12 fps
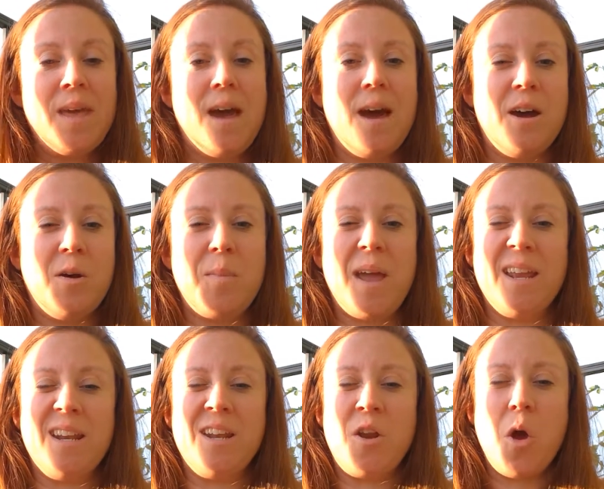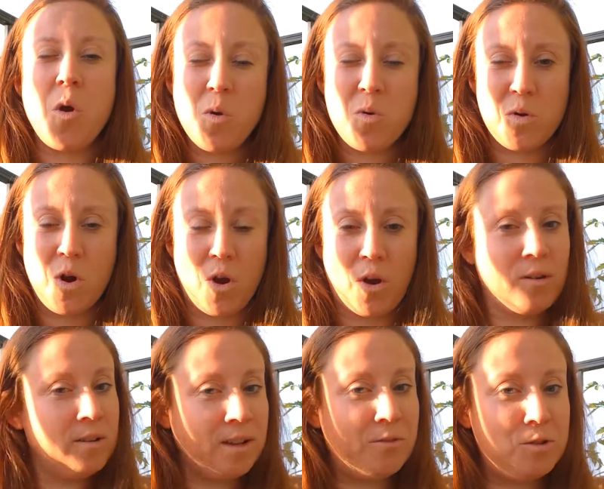and an ogre,
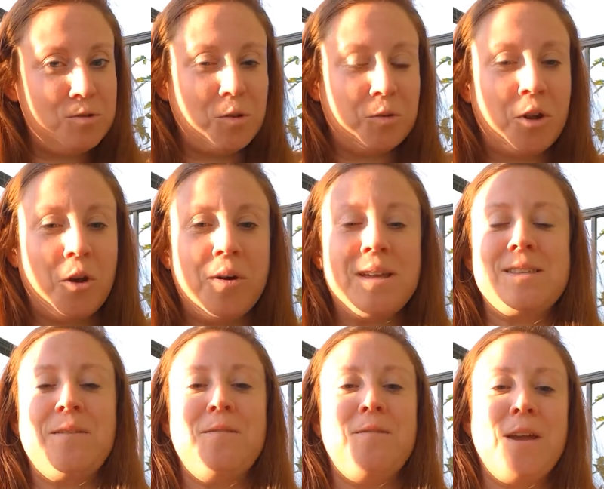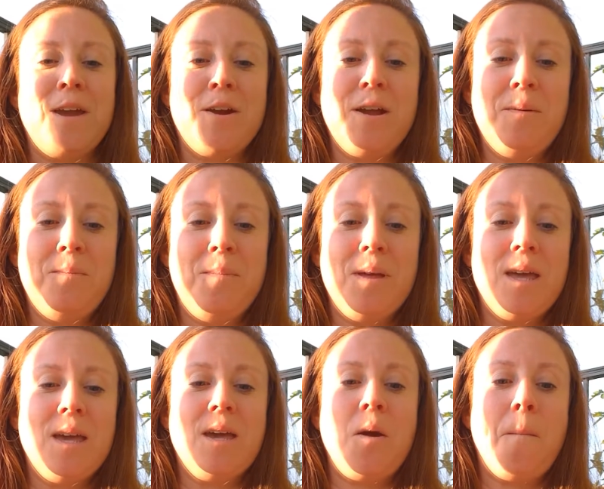if you don't know, is a very
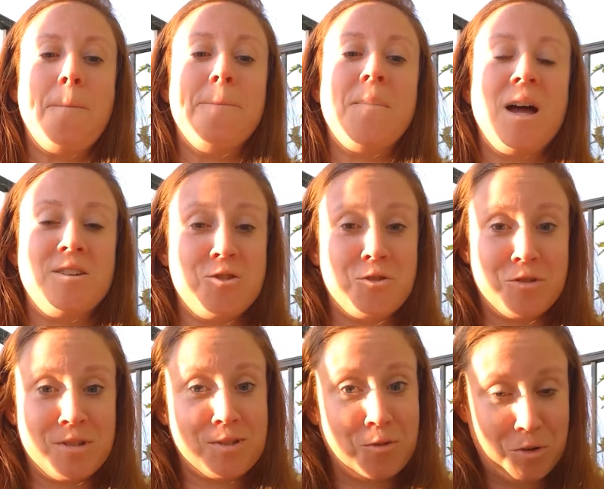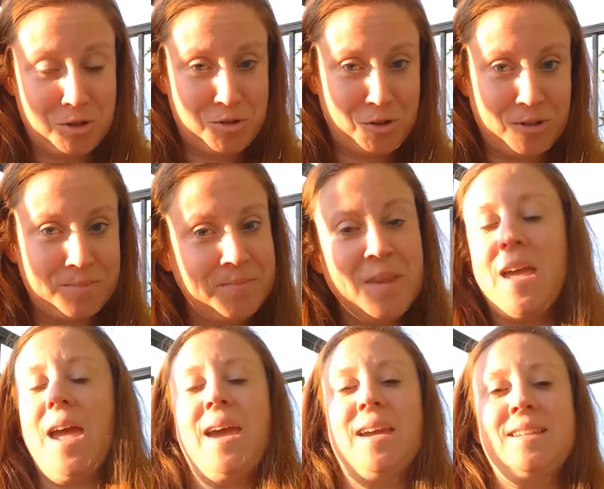big monstrous creature,
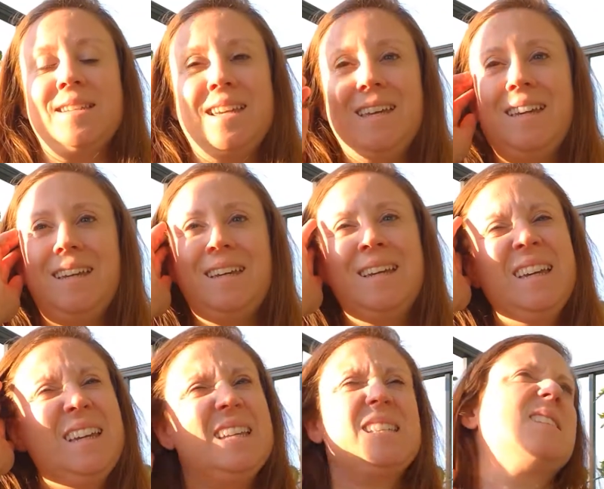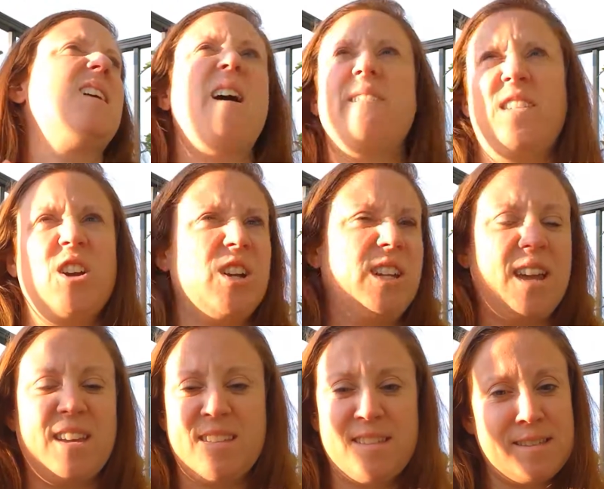and he is not very
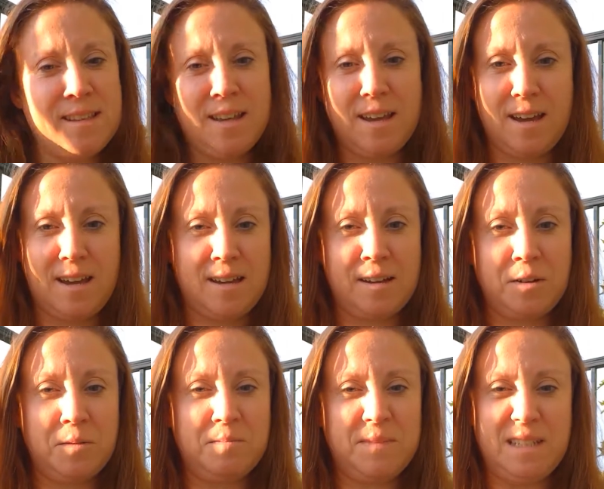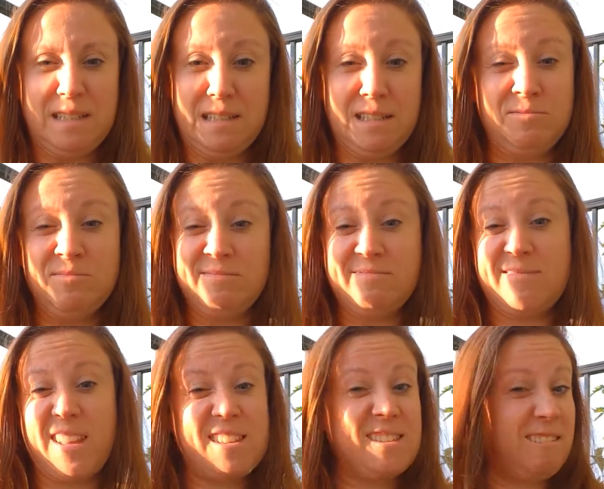nice. He
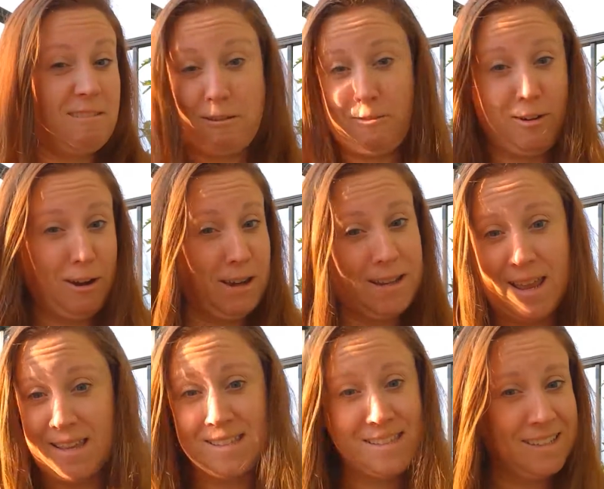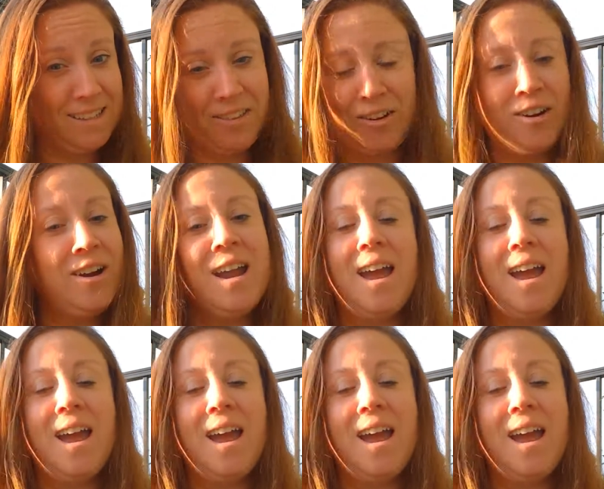doesn't look very nice either.